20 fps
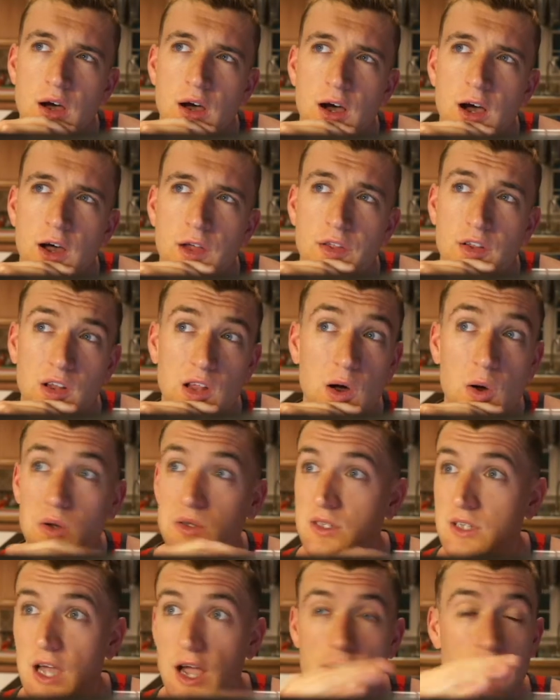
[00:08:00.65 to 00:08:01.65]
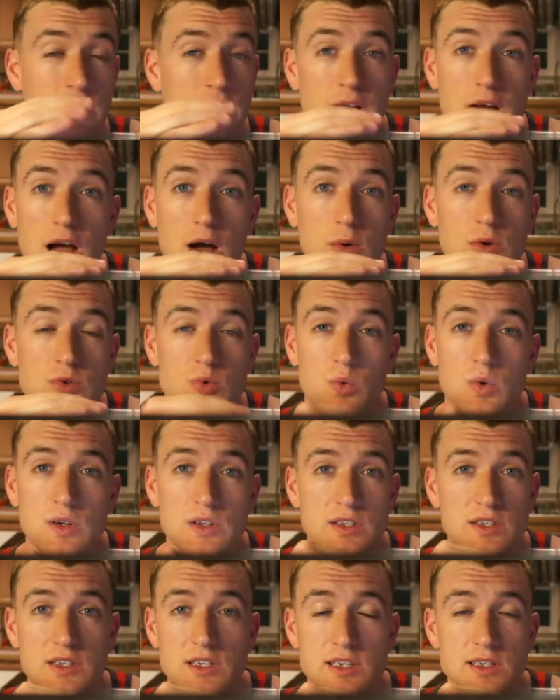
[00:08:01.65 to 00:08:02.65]
The lowest I ever got was
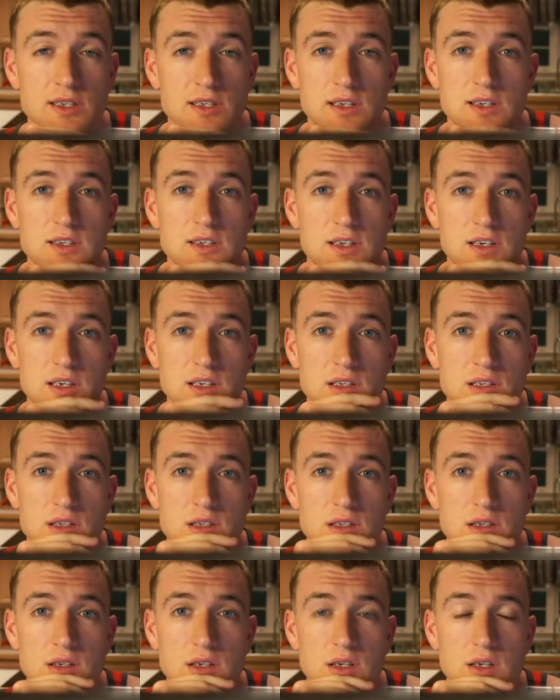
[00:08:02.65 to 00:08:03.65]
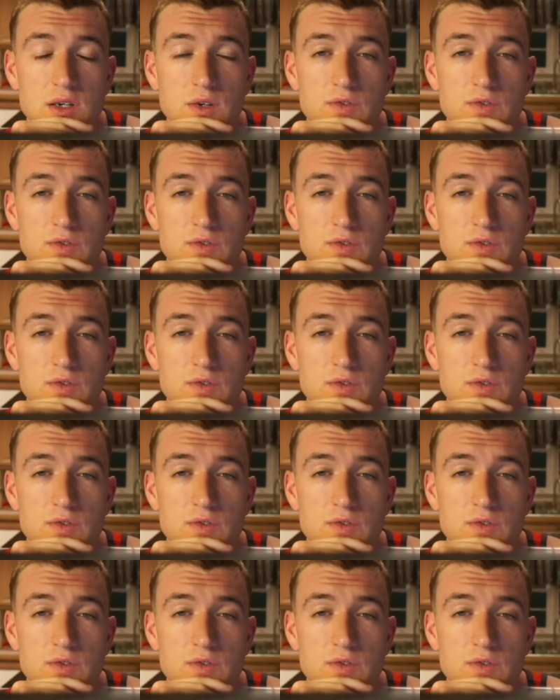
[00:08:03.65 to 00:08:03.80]
166